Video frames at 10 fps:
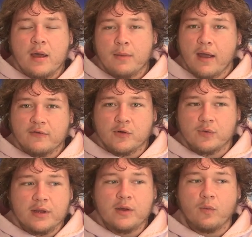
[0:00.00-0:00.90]
but after
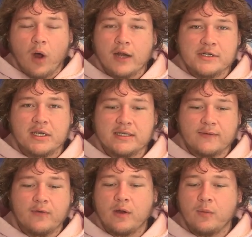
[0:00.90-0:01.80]
really watching his
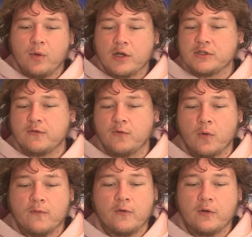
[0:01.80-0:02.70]
film, watching
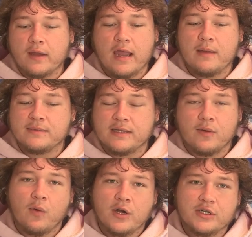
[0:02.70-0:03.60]
4 full games, and
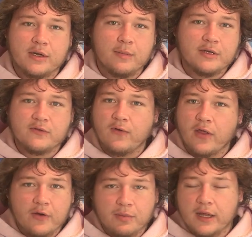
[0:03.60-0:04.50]
then watching a bunch of
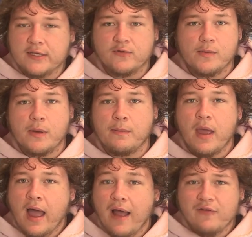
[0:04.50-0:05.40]
other plays from him,
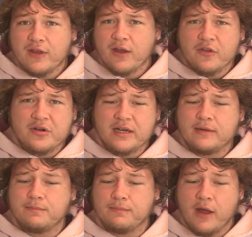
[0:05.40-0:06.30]
I feel like
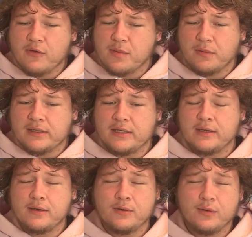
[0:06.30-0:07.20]
other people
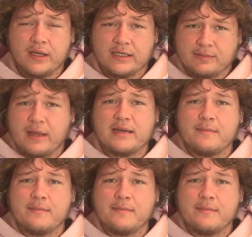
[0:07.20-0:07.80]
need to explain to